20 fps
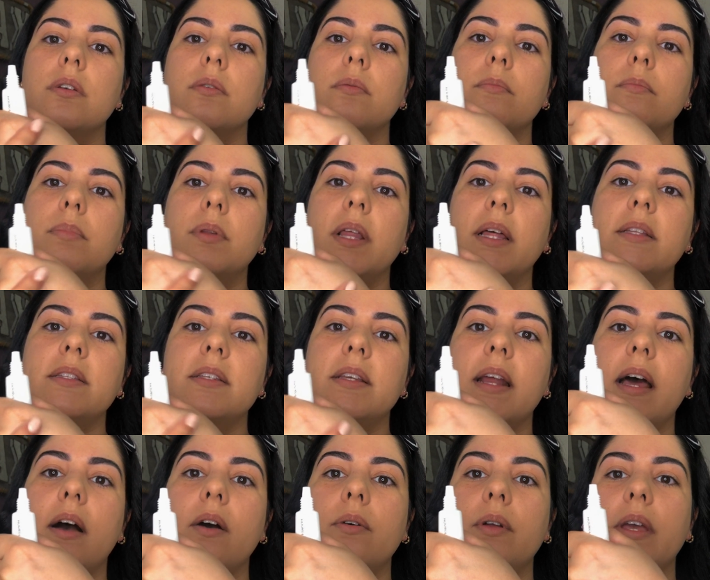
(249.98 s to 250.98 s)
blend it
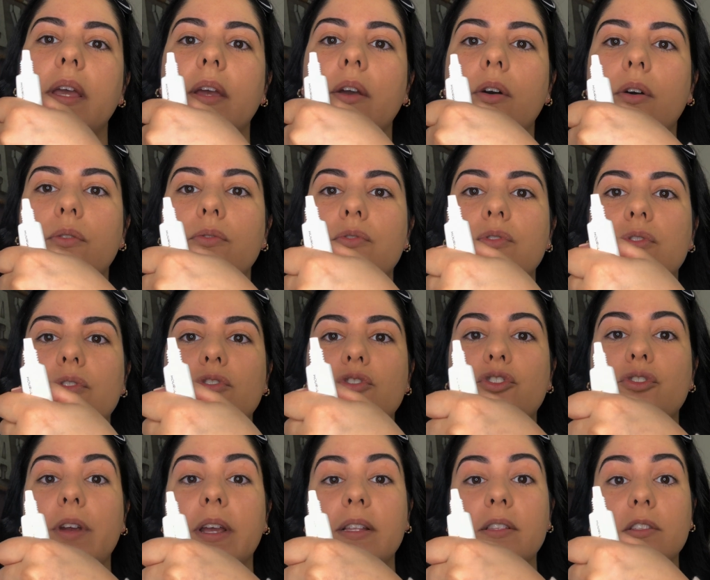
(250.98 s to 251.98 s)
out, it goes
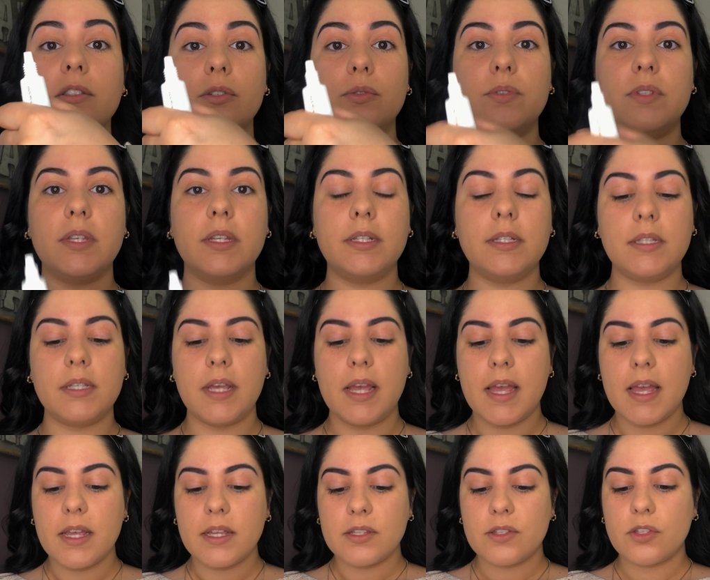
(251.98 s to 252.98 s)
translucent.
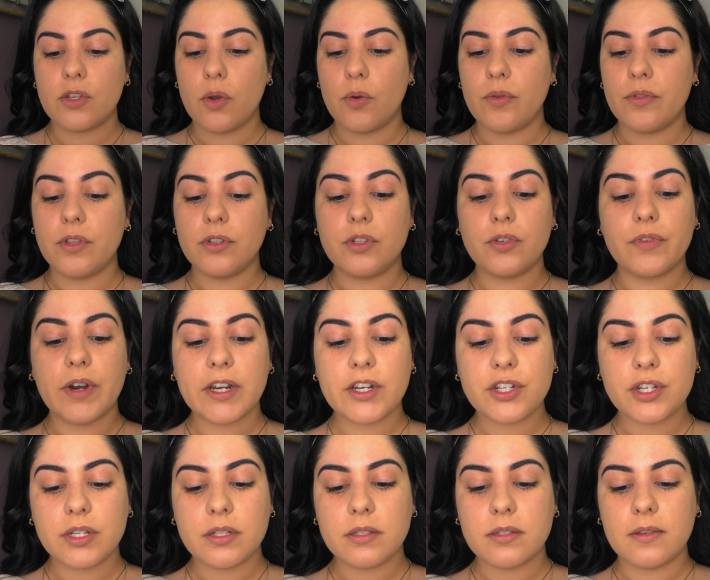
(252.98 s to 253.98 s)
So the
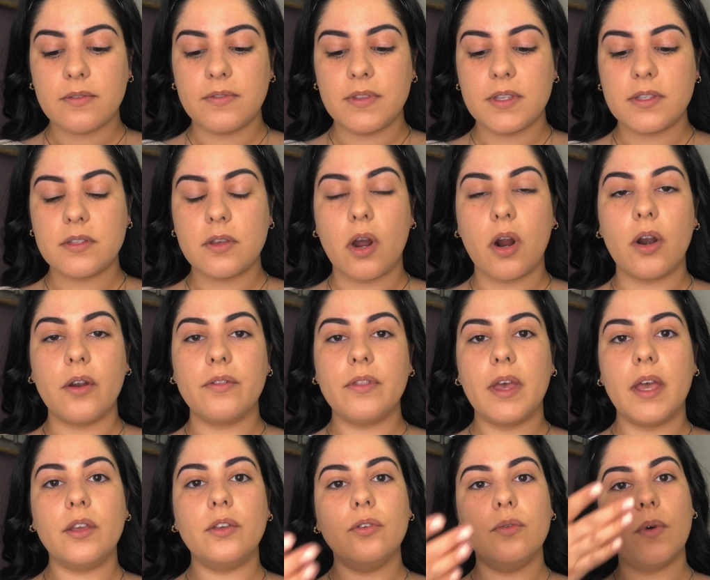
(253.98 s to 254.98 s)
directions of this are
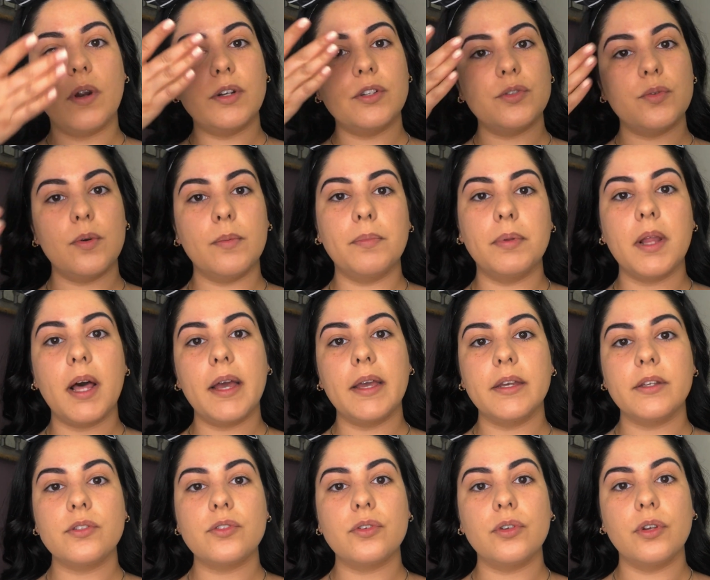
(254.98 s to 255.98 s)
that you are to apply
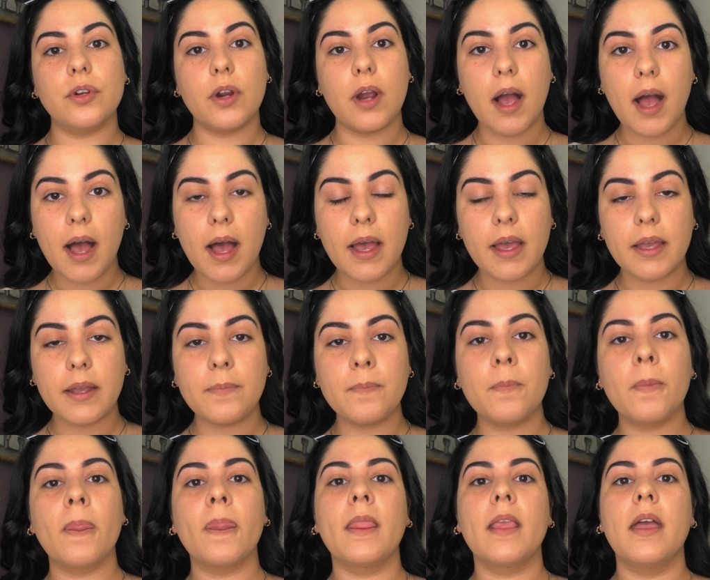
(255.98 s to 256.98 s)
it to your eye
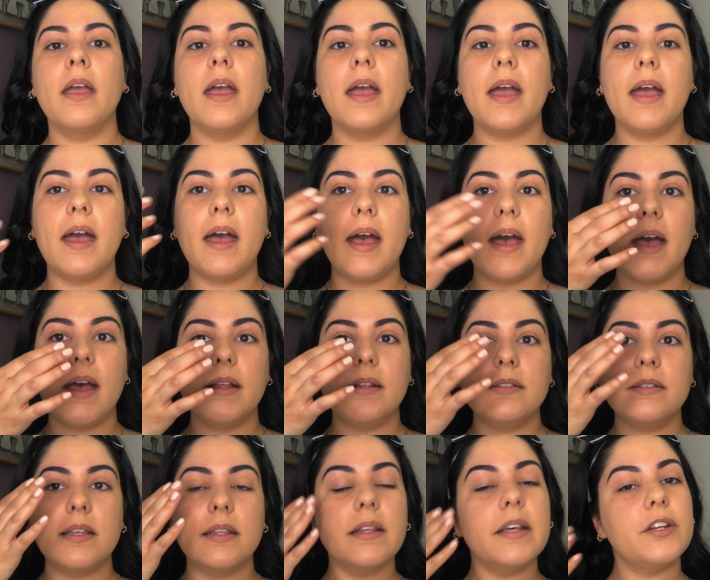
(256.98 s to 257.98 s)

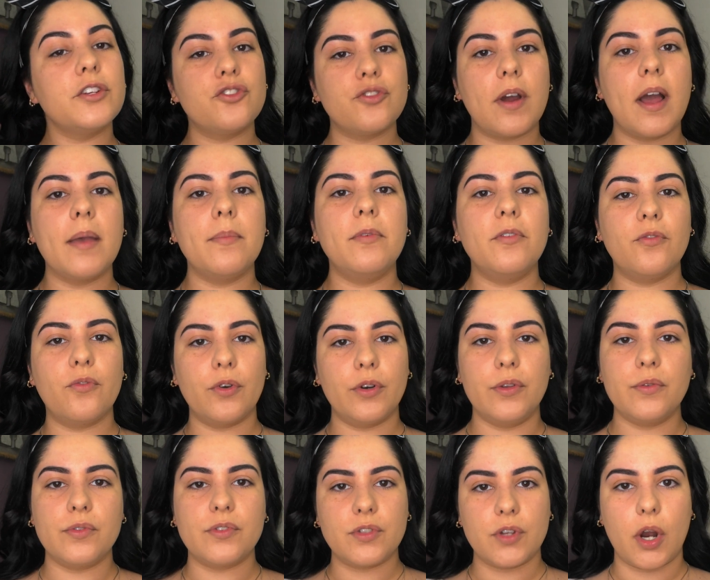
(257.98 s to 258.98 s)
and let it dry before
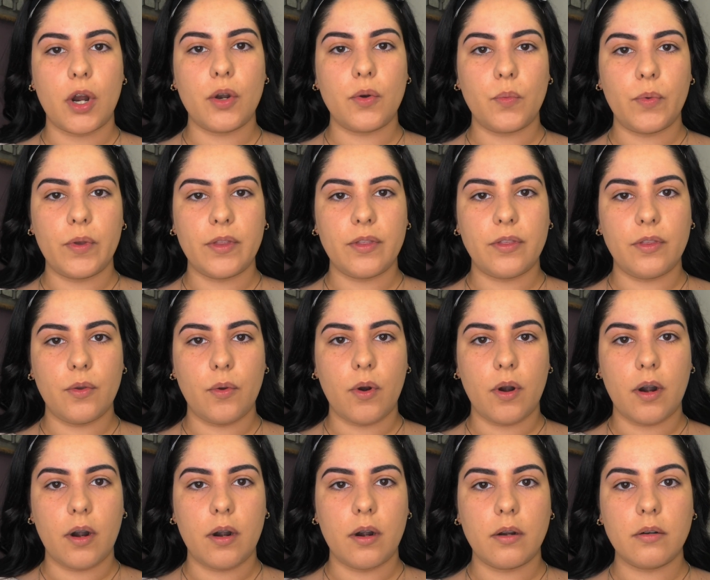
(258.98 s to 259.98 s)
you start with
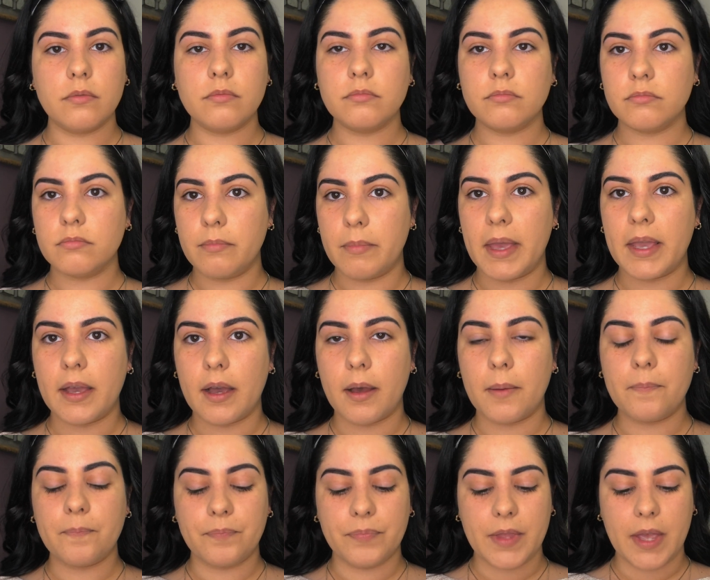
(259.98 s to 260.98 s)
your
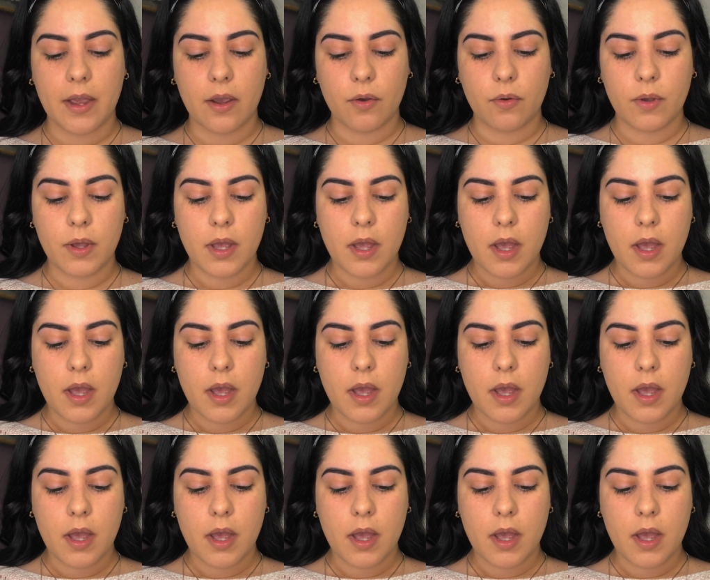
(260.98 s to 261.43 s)
makeup. Now,